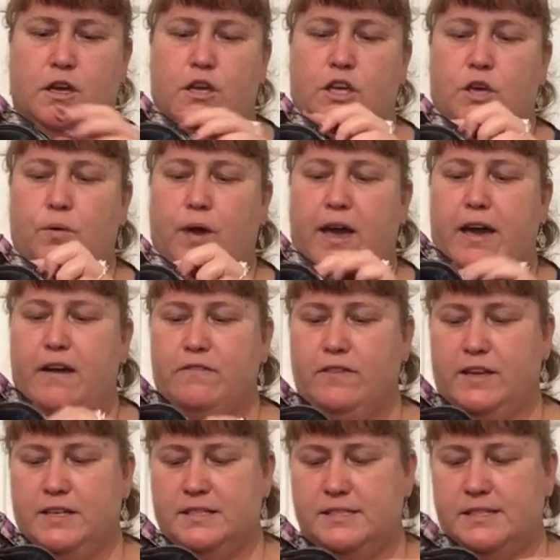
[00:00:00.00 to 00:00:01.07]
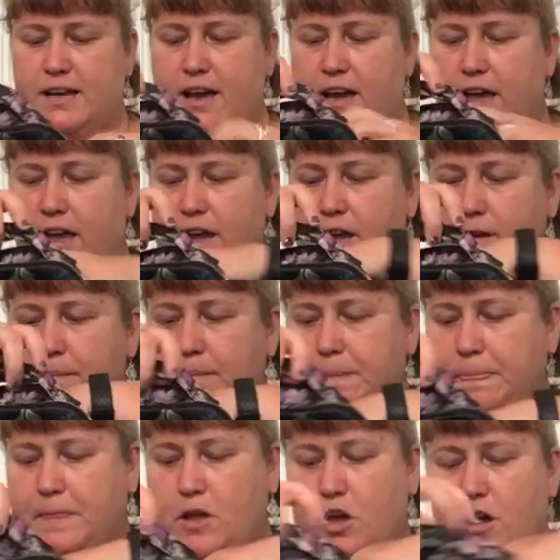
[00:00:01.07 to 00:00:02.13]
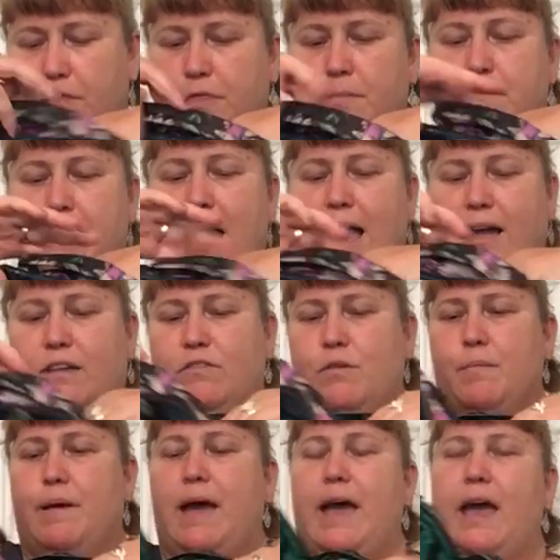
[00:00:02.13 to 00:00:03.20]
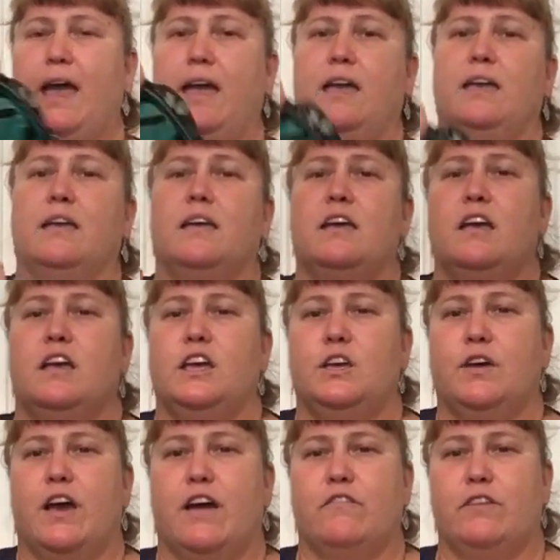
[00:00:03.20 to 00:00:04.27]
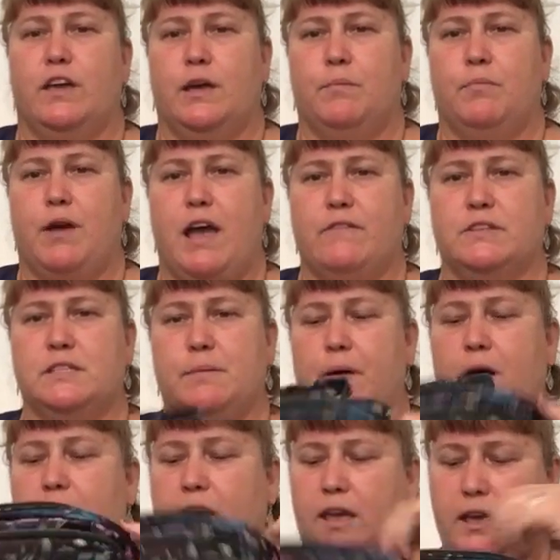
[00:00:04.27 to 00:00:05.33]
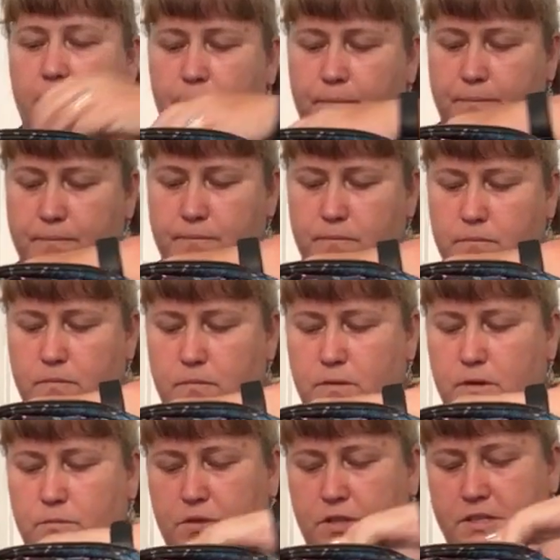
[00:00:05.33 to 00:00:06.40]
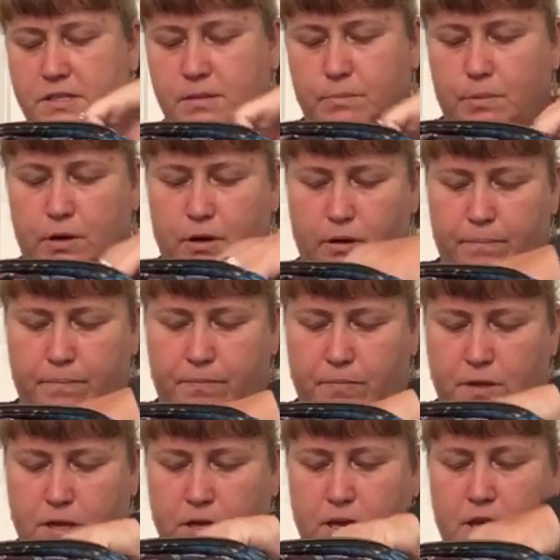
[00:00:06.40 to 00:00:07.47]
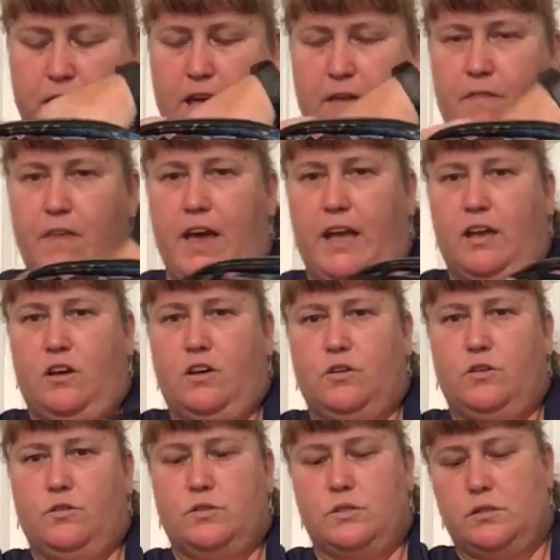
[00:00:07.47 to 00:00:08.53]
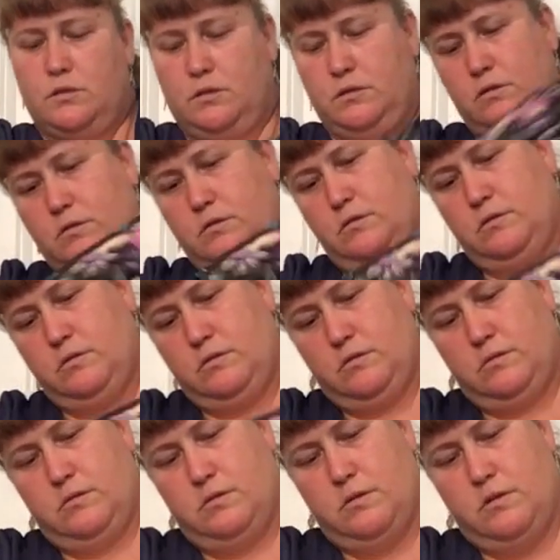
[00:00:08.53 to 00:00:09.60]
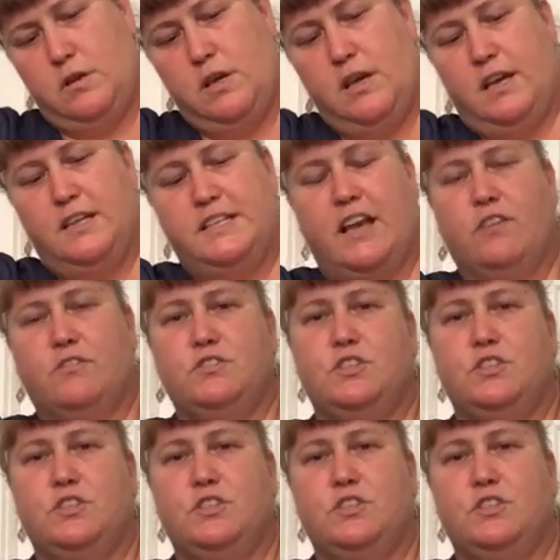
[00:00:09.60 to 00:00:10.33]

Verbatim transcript: You have inside, on the back of the bag, you have a privacy pocket with a zipper, and that goes down